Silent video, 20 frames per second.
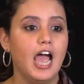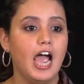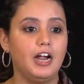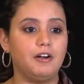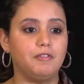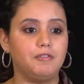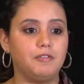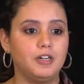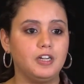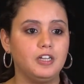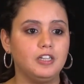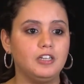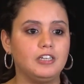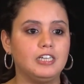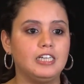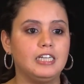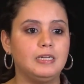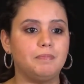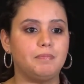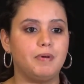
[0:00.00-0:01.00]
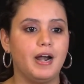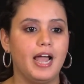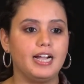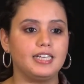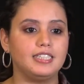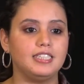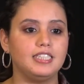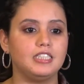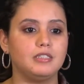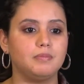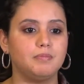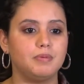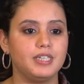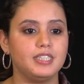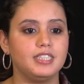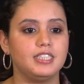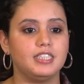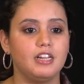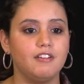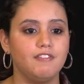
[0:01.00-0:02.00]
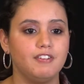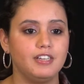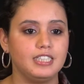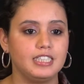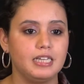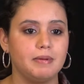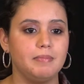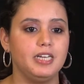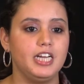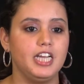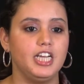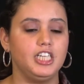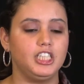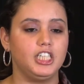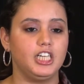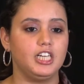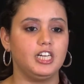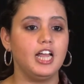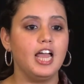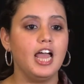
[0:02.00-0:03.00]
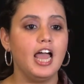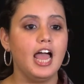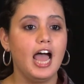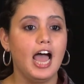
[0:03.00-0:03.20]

I regularly practiced breast self examination.